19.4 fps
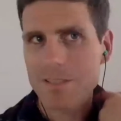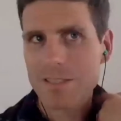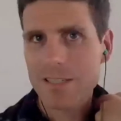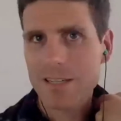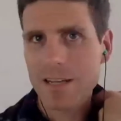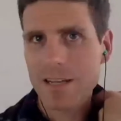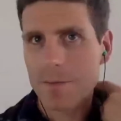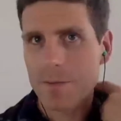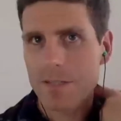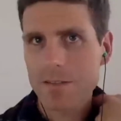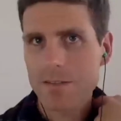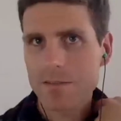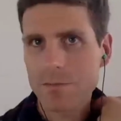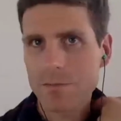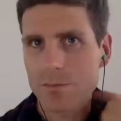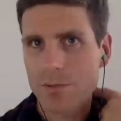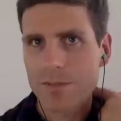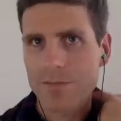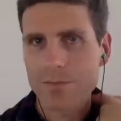I
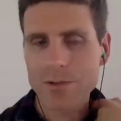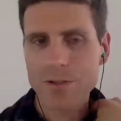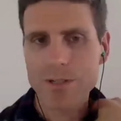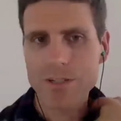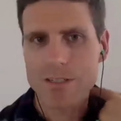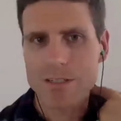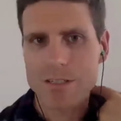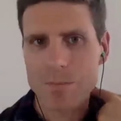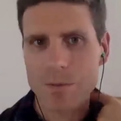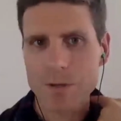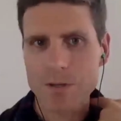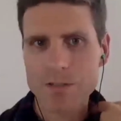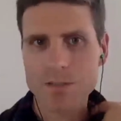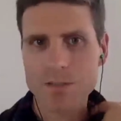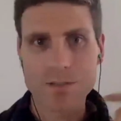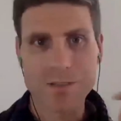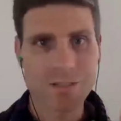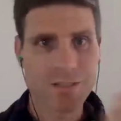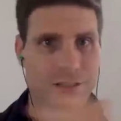mean, we're very
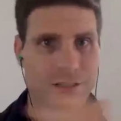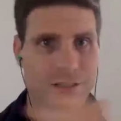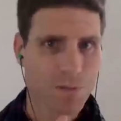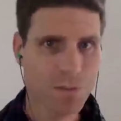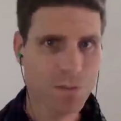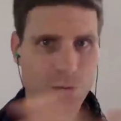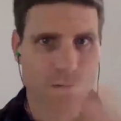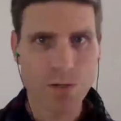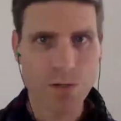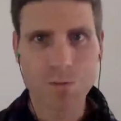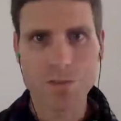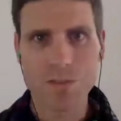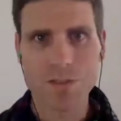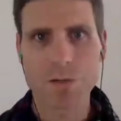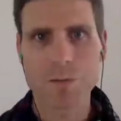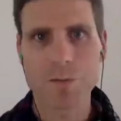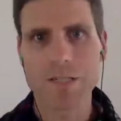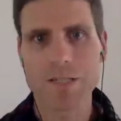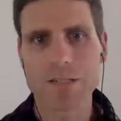exposed to it since we work with
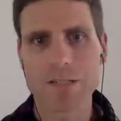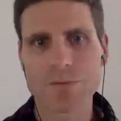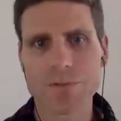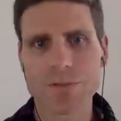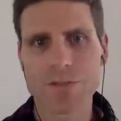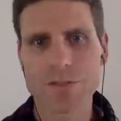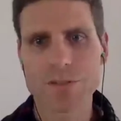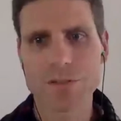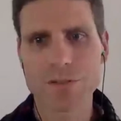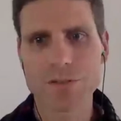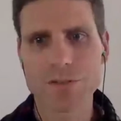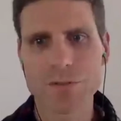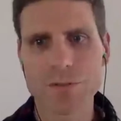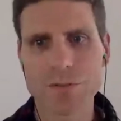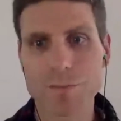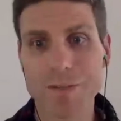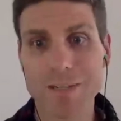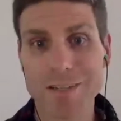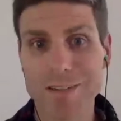so many different
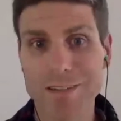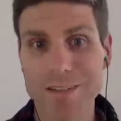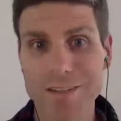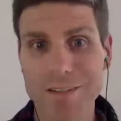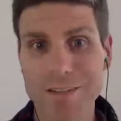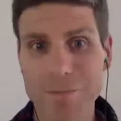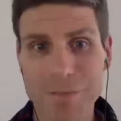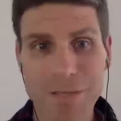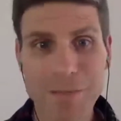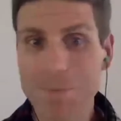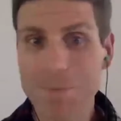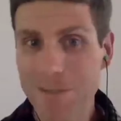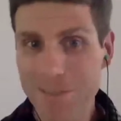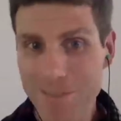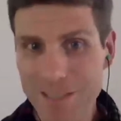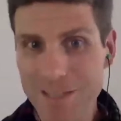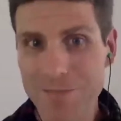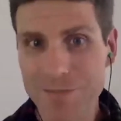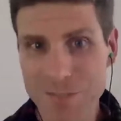schools, but people
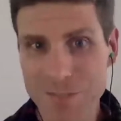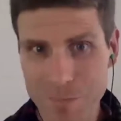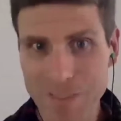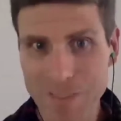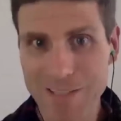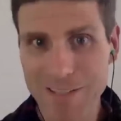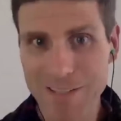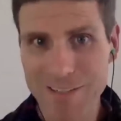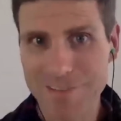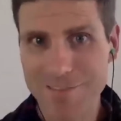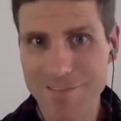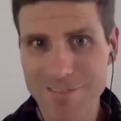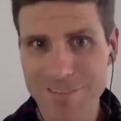are there for speaking.